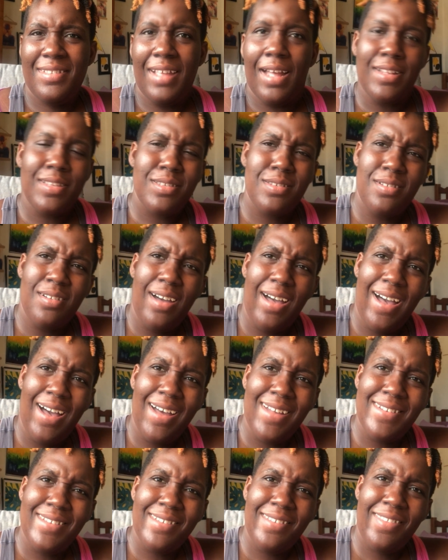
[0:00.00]
That's so
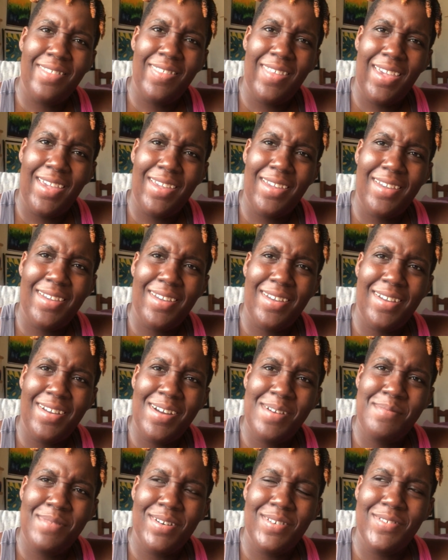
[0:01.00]
hard to think
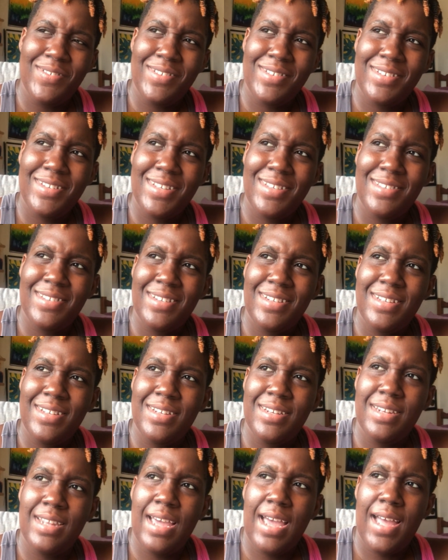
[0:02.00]
about, isn't
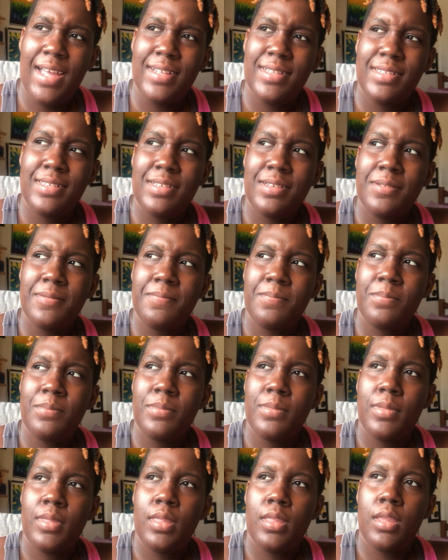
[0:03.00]
it? That
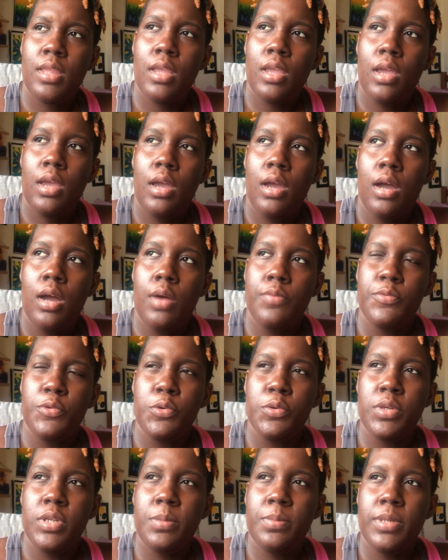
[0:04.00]
I've
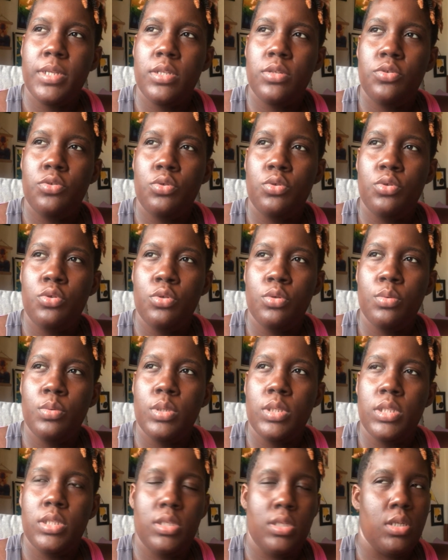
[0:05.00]
only been
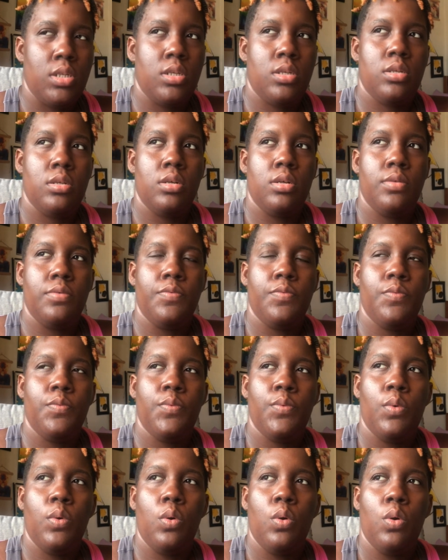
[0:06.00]
doing digital
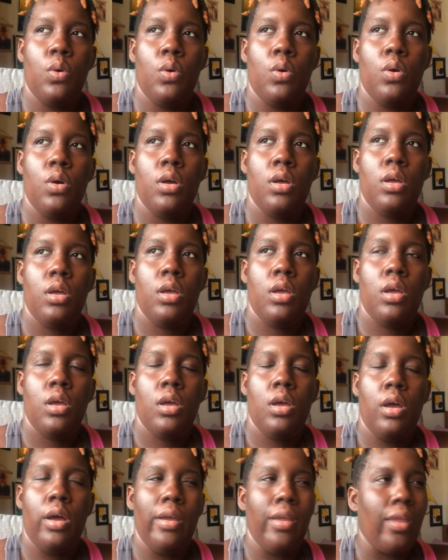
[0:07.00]
for
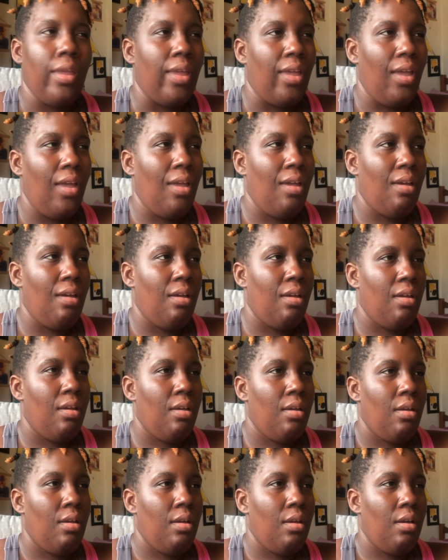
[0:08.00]
a year
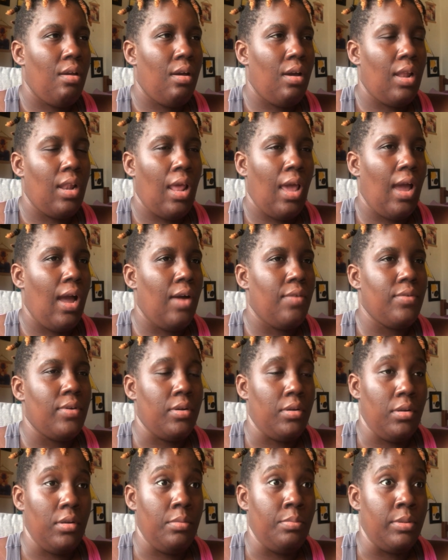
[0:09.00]
and I have
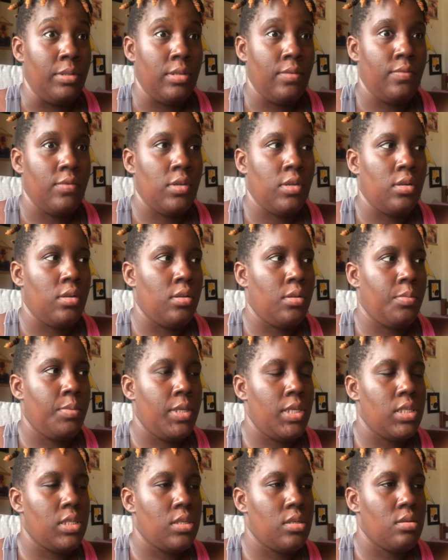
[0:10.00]
a good bit of digital
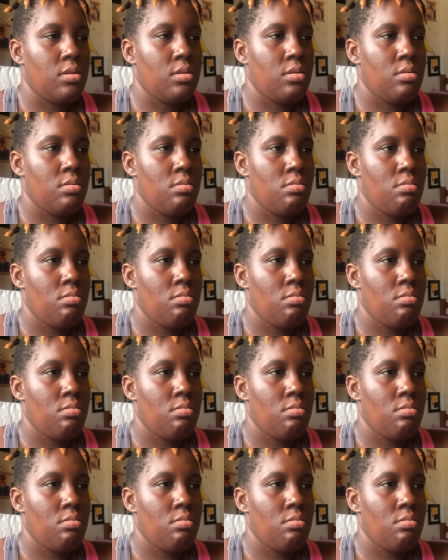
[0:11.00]
pieces.